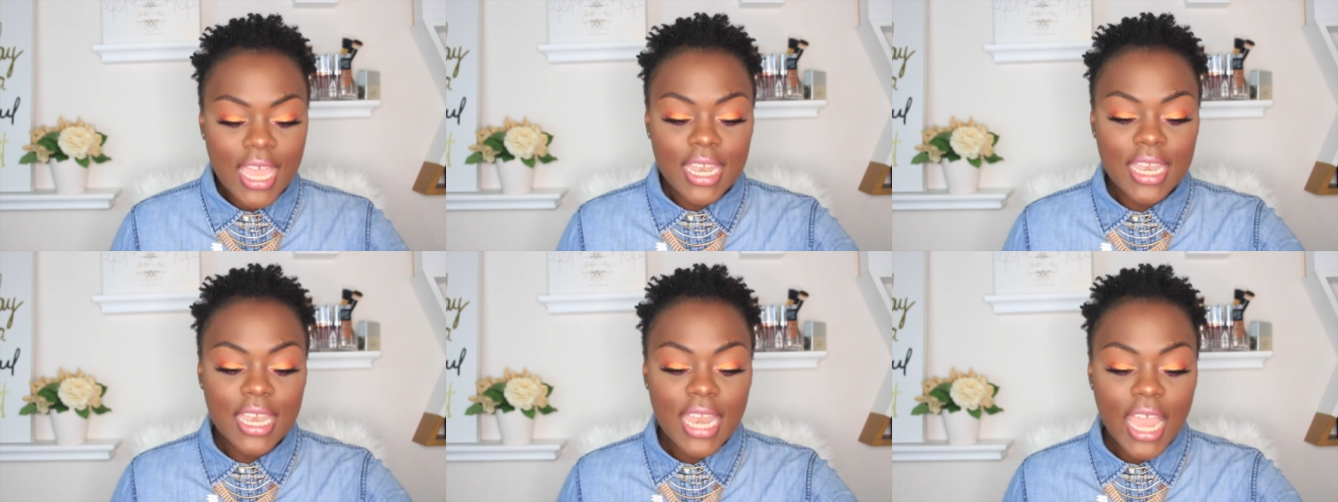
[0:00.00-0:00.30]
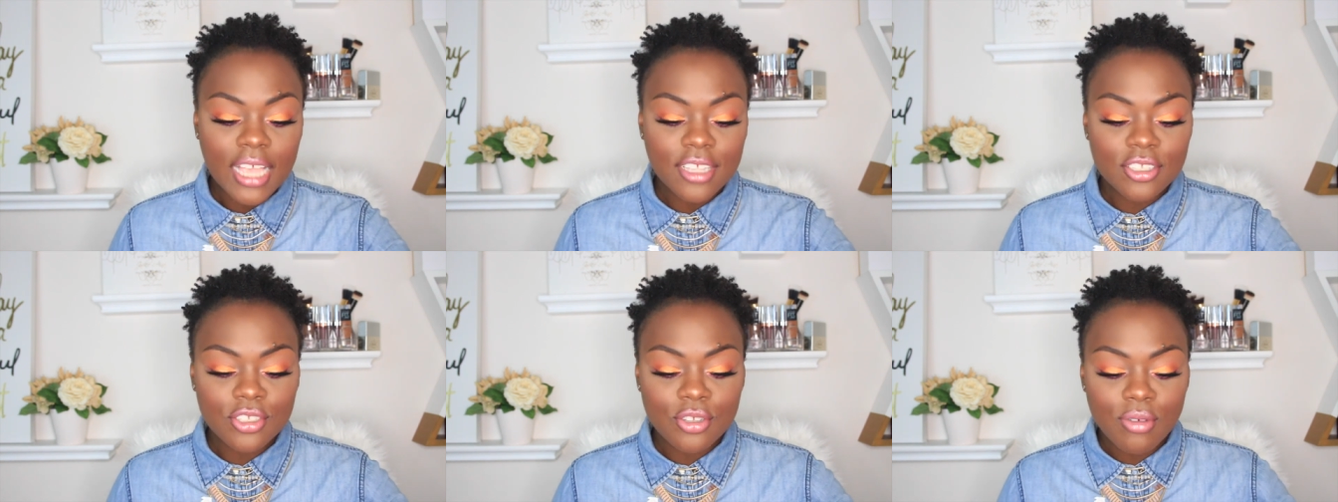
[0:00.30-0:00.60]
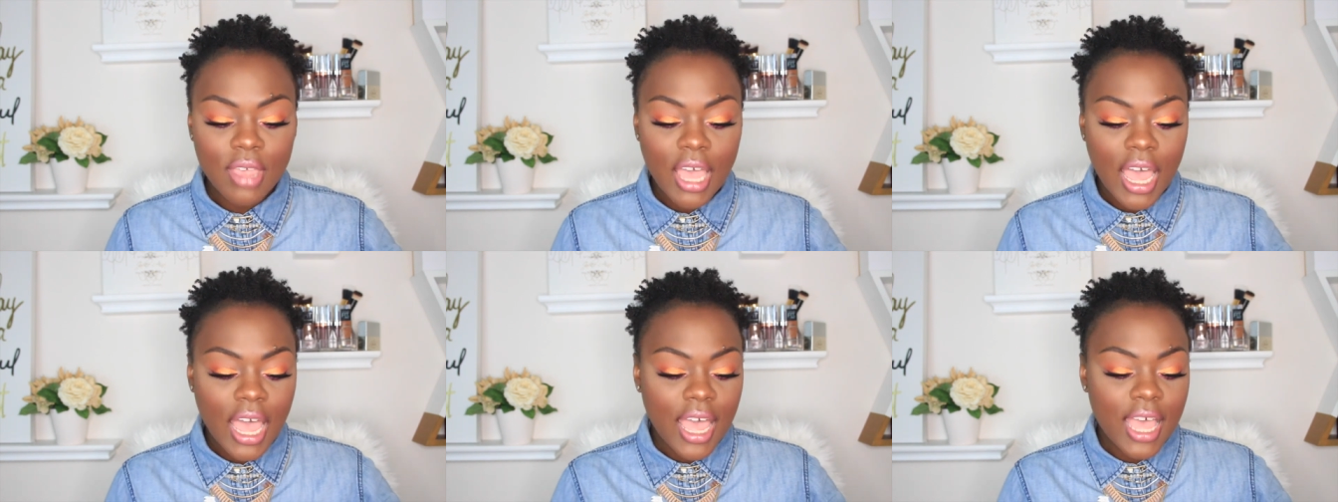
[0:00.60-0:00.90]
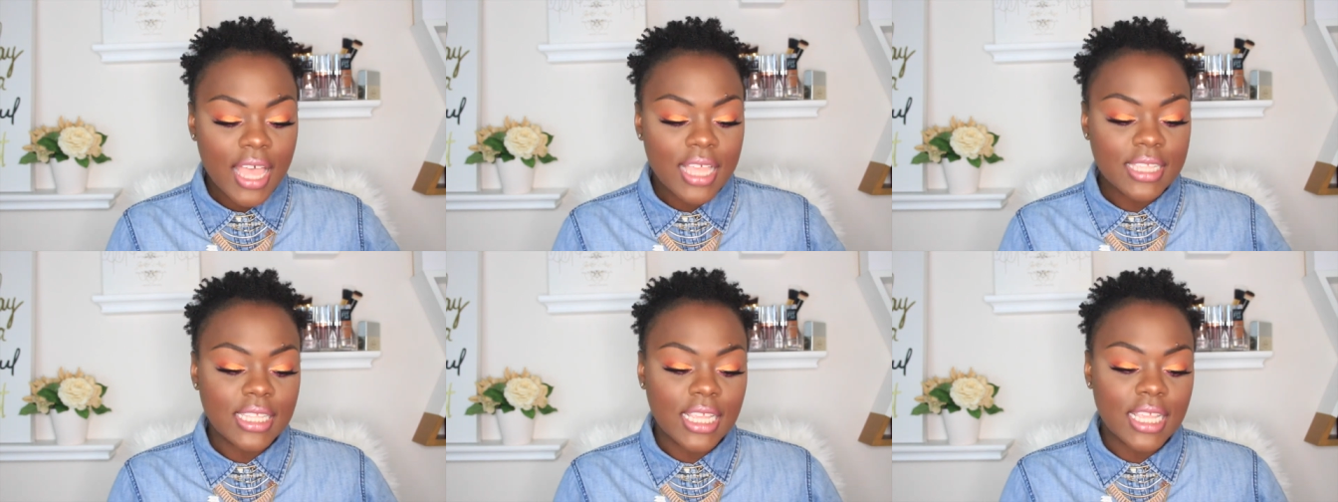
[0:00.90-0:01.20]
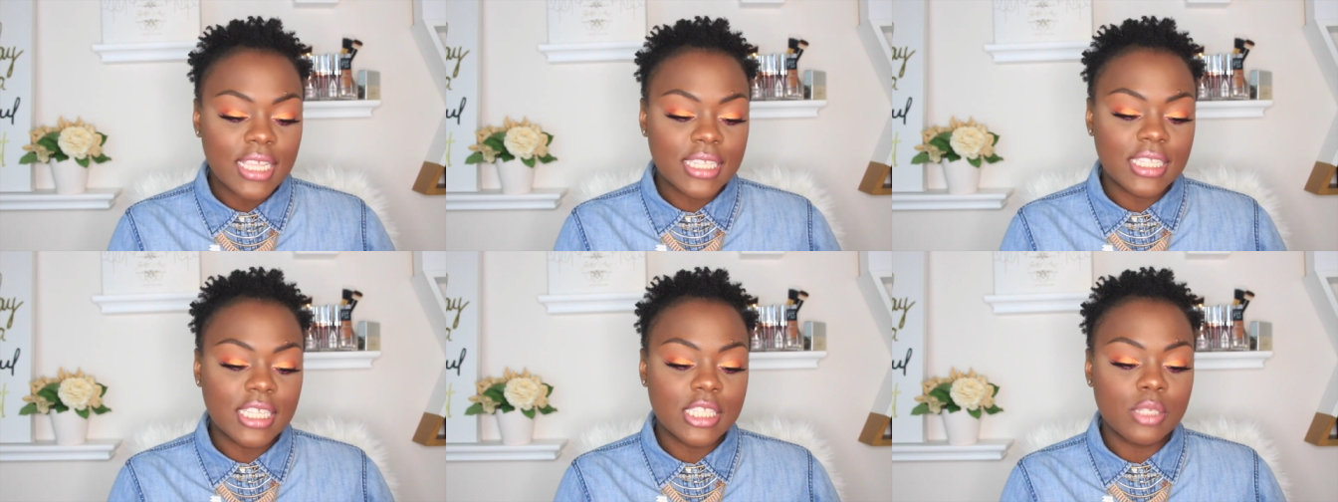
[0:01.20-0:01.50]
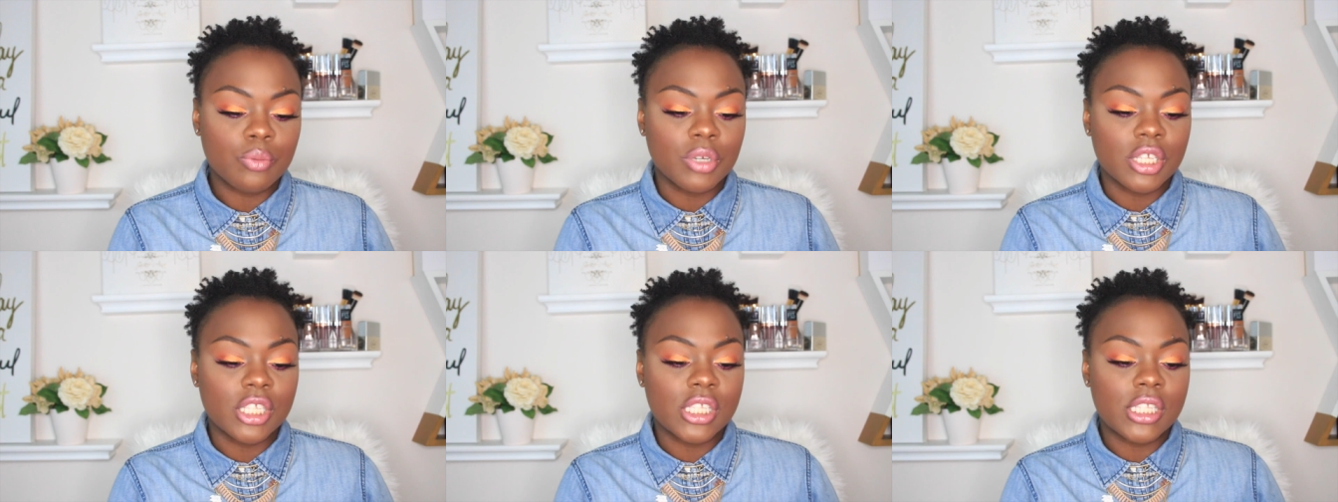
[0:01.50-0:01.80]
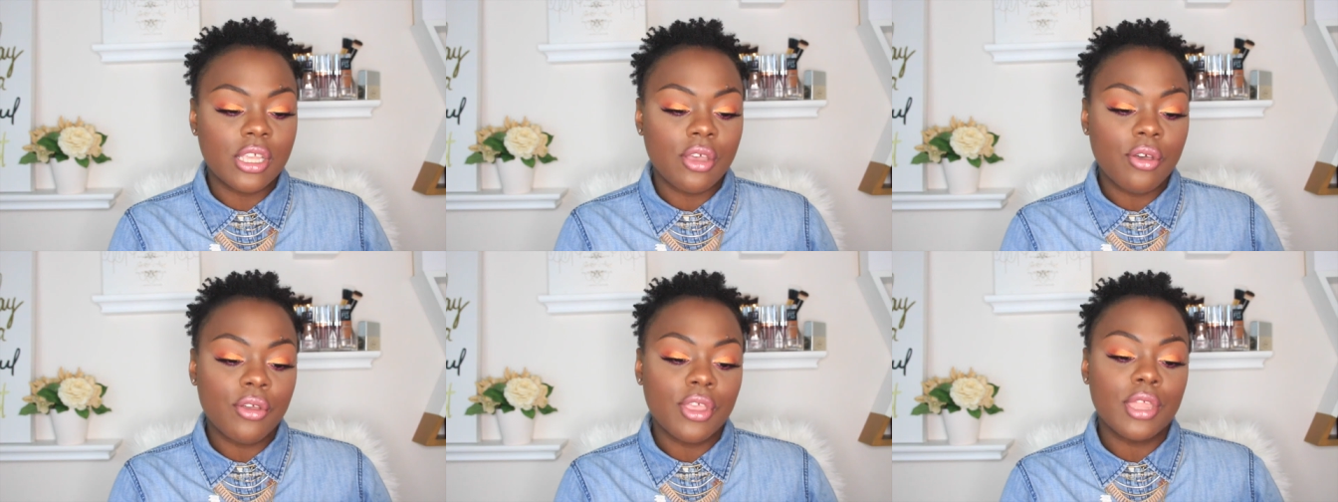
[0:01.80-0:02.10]
Next, you guys, is this
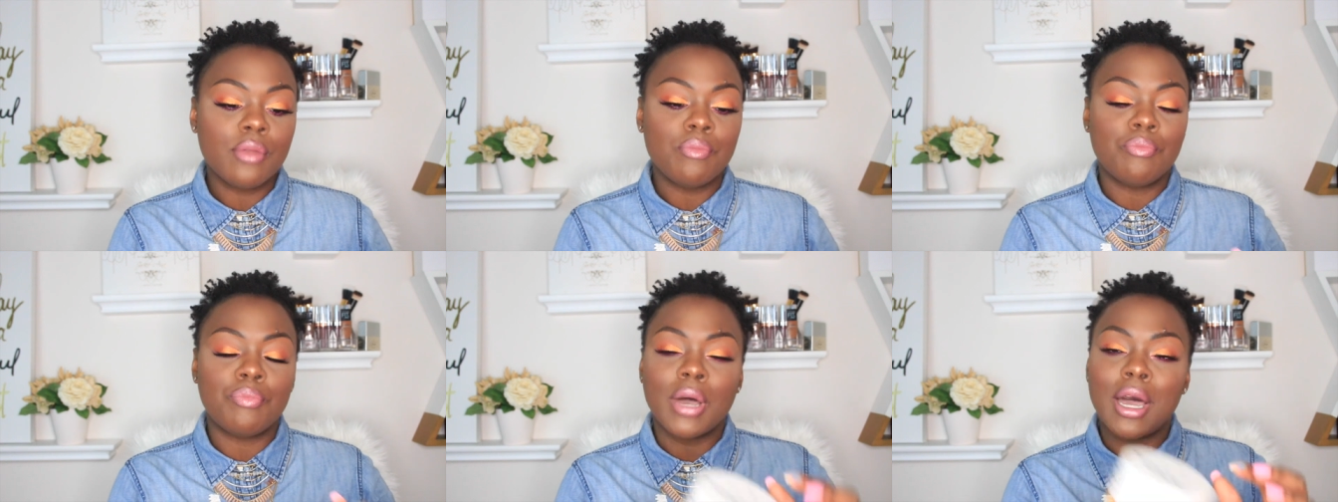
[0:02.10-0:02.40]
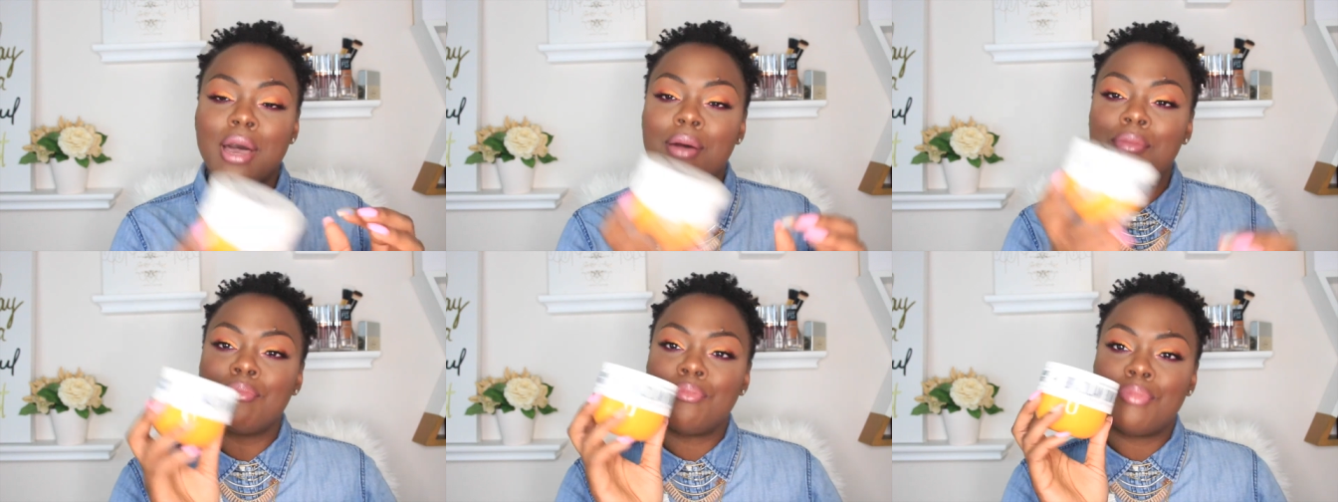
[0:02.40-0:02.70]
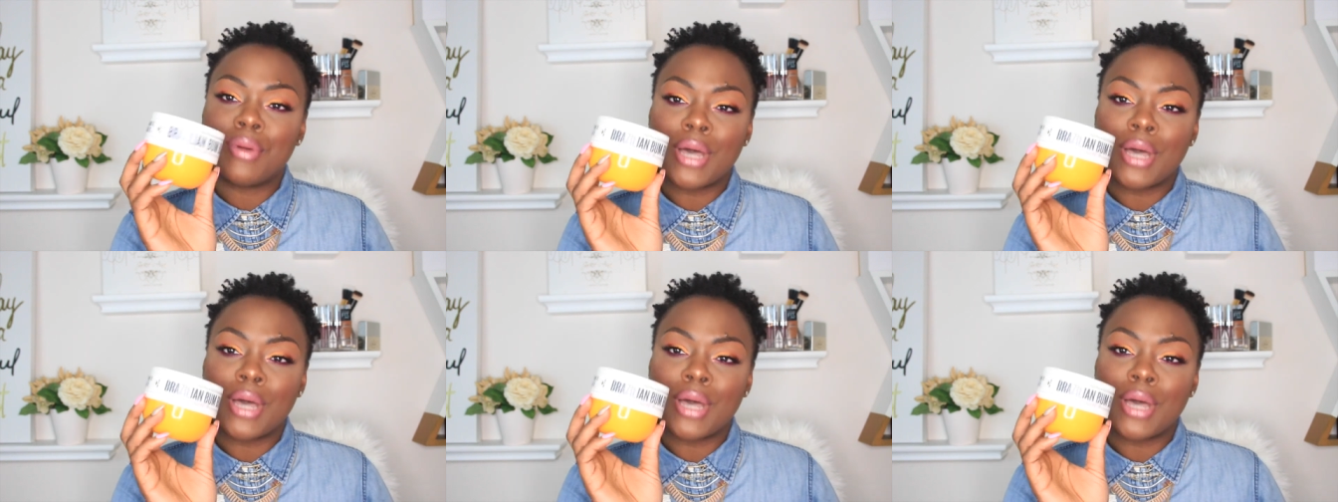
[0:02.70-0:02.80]
Brazilian Bum